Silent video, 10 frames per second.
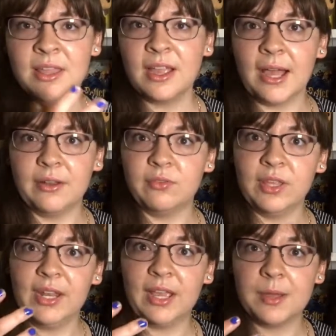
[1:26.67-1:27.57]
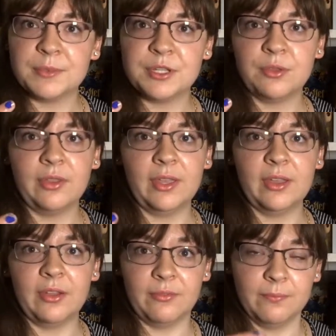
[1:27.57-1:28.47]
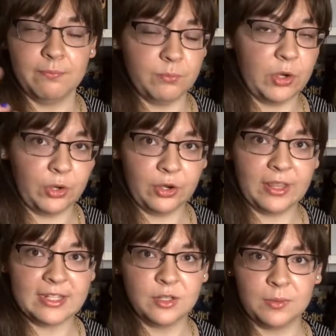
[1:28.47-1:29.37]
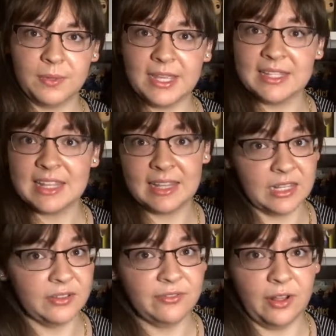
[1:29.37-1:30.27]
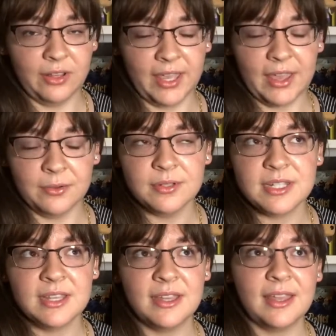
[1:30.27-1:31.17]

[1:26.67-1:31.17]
kind of leading up to the murder that took place and then the falling out.